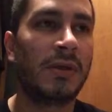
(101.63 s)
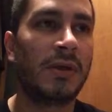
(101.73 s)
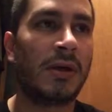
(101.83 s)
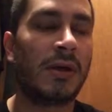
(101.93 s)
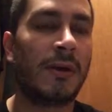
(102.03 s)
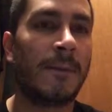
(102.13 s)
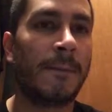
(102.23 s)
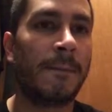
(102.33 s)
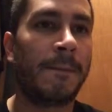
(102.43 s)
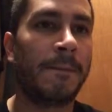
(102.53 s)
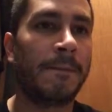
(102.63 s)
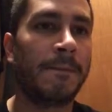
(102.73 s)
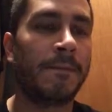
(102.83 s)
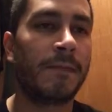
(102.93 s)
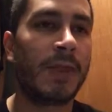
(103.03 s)
You
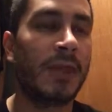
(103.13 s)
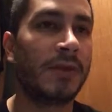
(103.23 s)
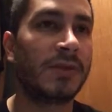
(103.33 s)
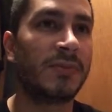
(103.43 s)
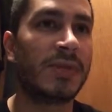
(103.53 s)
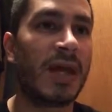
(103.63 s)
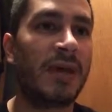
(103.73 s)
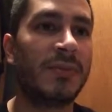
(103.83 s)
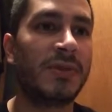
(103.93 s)
know, sometimes